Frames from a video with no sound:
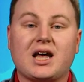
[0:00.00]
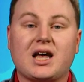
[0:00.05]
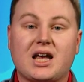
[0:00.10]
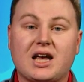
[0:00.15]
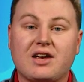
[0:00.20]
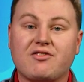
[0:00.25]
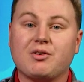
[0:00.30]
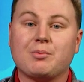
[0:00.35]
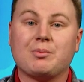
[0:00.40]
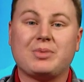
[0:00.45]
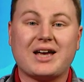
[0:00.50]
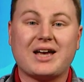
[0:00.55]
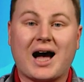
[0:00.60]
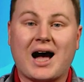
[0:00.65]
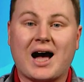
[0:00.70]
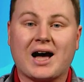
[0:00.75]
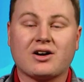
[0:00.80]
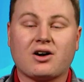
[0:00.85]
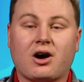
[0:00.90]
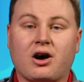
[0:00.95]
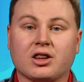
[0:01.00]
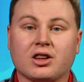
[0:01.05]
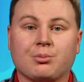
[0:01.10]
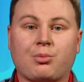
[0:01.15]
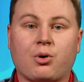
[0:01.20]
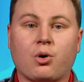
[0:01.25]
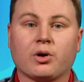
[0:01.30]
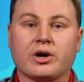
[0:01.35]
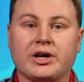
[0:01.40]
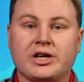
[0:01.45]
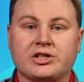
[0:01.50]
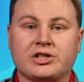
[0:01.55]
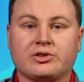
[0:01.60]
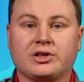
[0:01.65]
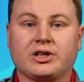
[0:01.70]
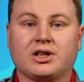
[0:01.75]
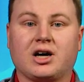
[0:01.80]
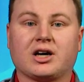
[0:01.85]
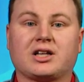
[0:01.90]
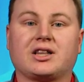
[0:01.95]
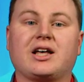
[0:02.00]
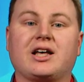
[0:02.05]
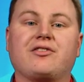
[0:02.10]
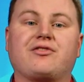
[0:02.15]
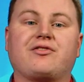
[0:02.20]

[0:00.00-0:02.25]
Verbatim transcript: even beyond all the poor injury luck they